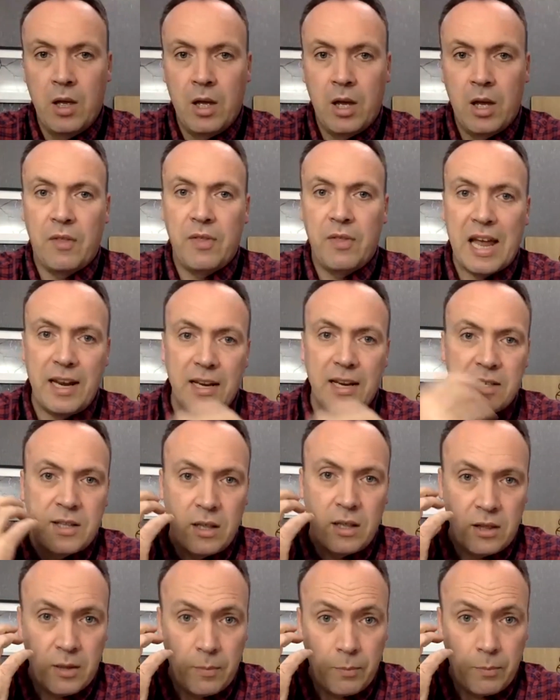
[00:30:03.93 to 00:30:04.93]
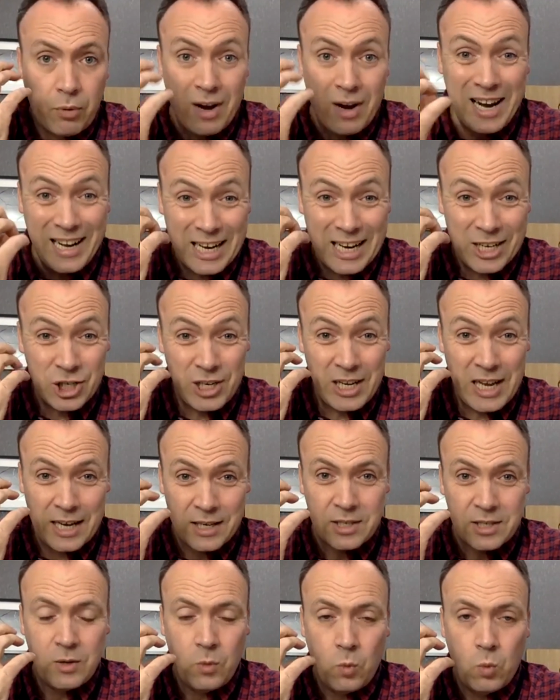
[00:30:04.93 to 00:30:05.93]
And that is that the brain actually
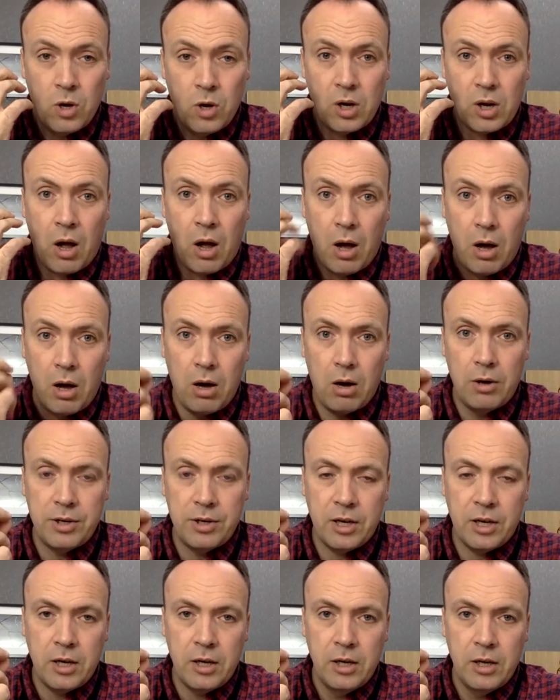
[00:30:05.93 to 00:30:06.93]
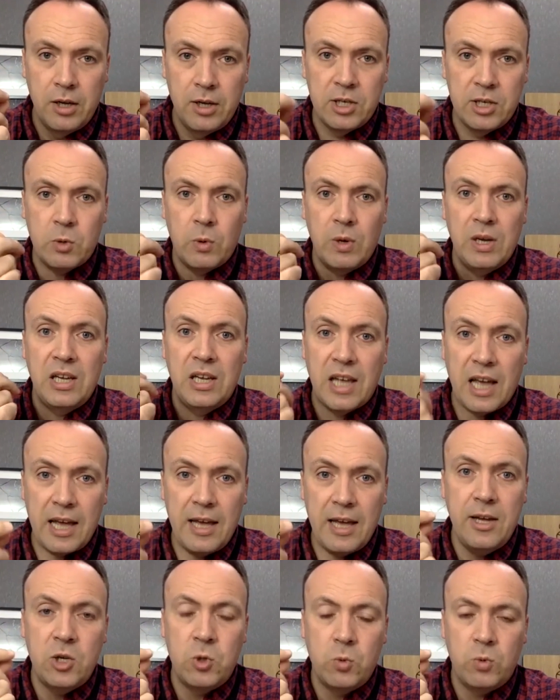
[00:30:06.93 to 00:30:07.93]
has to work harder to
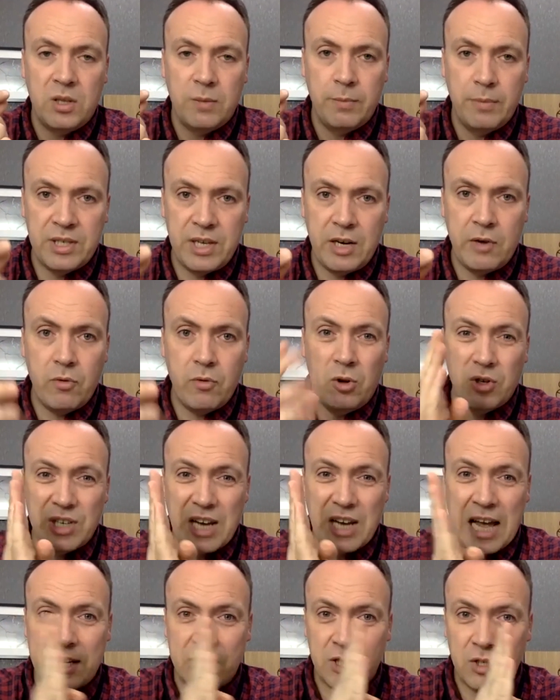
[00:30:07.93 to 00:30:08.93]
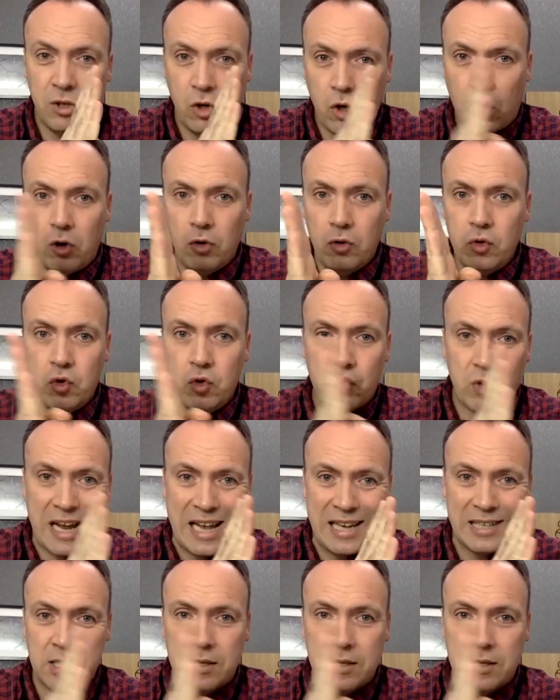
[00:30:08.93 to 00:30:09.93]
engage with the material because it has to
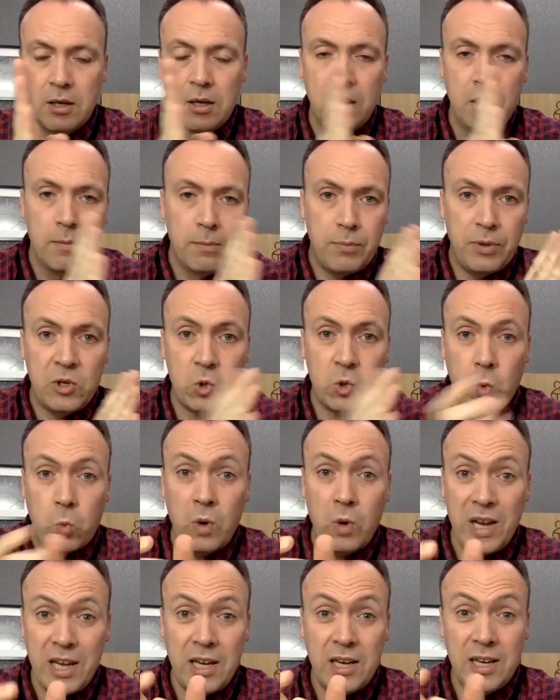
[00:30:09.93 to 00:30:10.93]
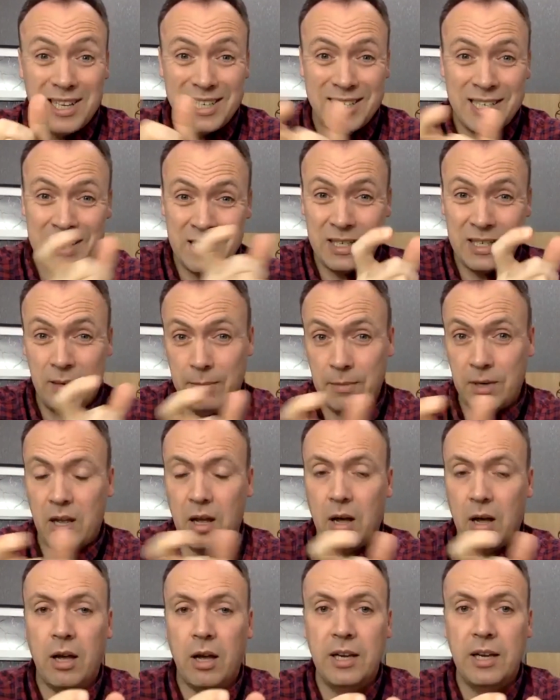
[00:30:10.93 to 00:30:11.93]
contrast between similar
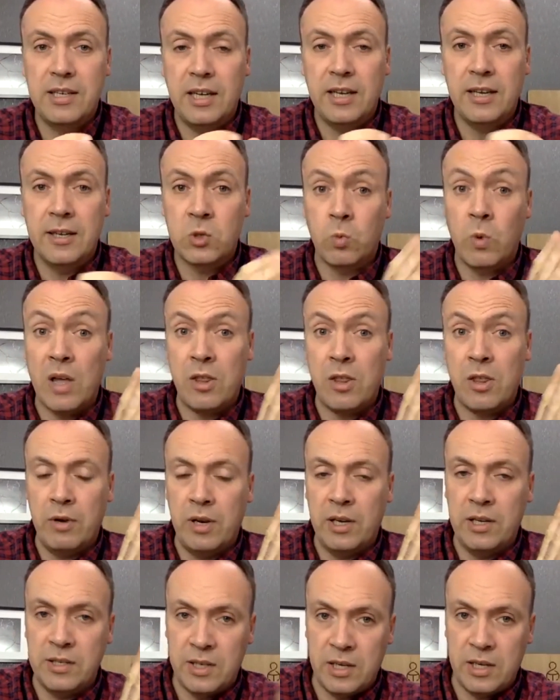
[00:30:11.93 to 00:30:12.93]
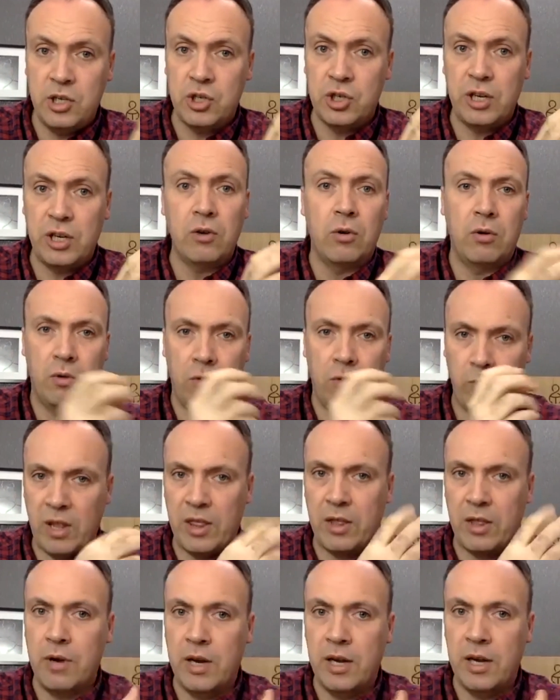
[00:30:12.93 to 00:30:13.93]
ideas, whether in teaching or
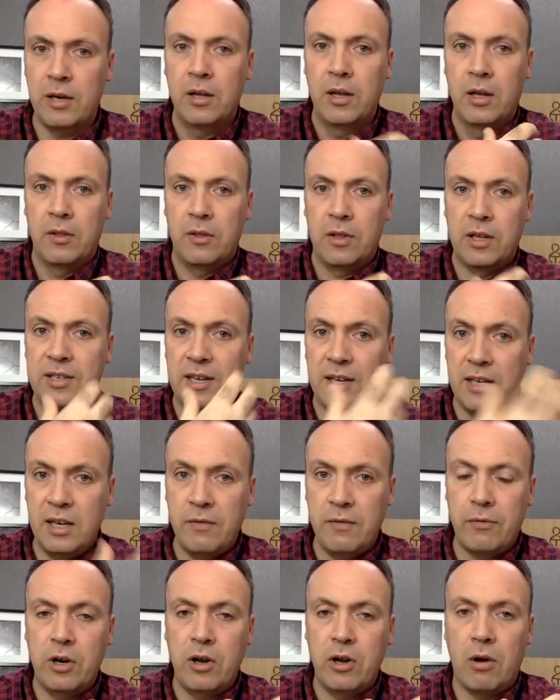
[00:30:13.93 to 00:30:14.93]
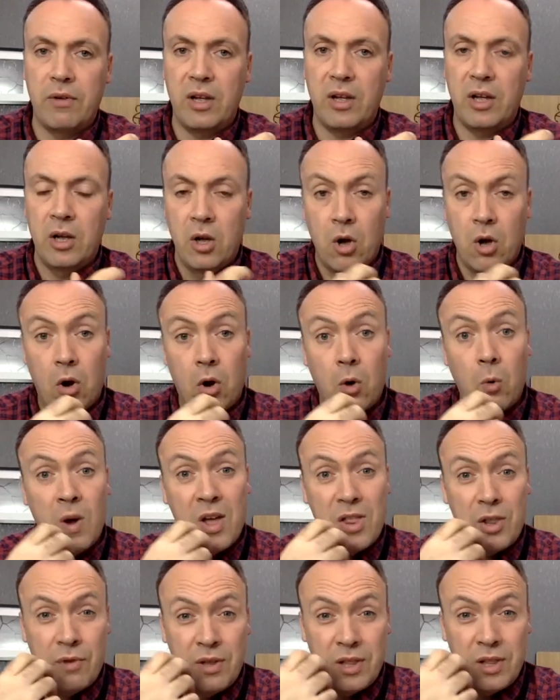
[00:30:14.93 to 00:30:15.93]
whether in the delivery of it or
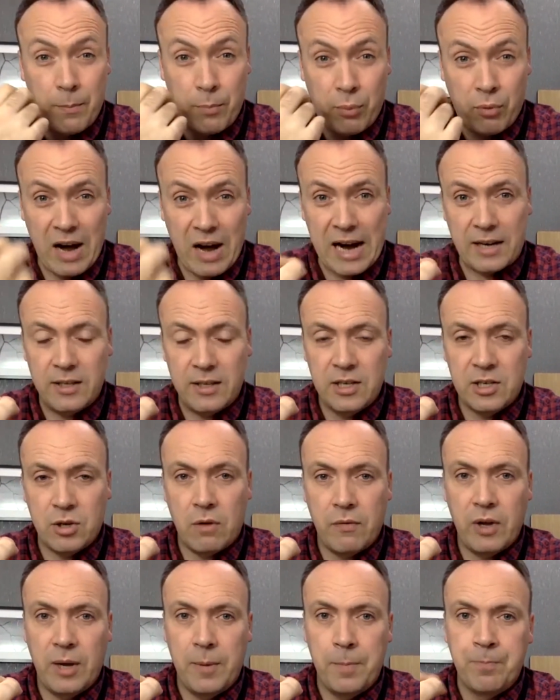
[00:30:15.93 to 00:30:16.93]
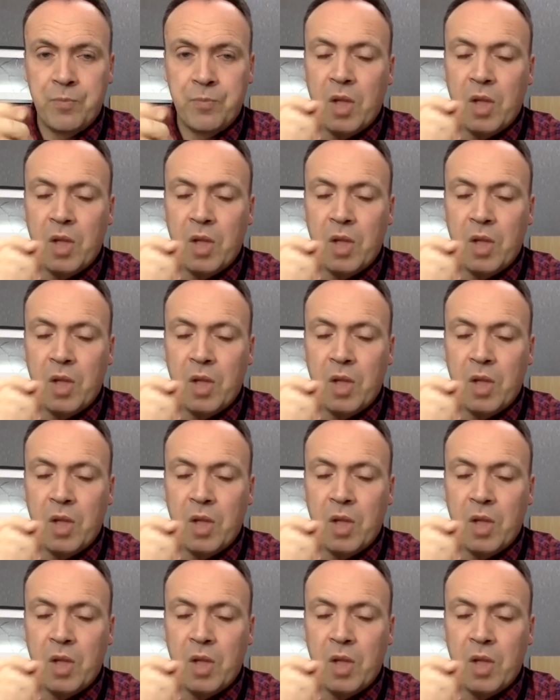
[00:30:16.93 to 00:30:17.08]
whether in the practice of it.